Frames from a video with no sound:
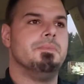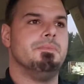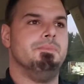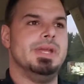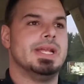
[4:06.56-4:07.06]

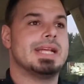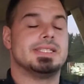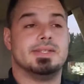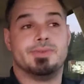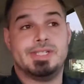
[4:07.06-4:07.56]
be an
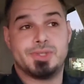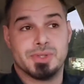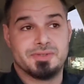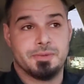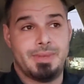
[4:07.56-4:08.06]
excellent
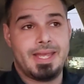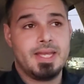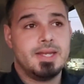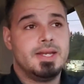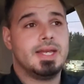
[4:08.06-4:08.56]
resource for me,
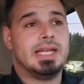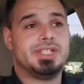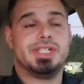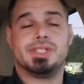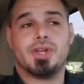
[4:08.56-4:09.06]

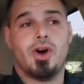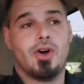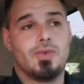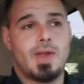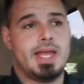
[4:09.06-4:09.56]
and she is
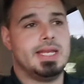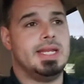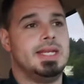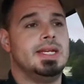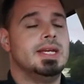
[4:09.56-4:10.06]

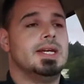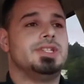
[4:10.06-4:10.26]
already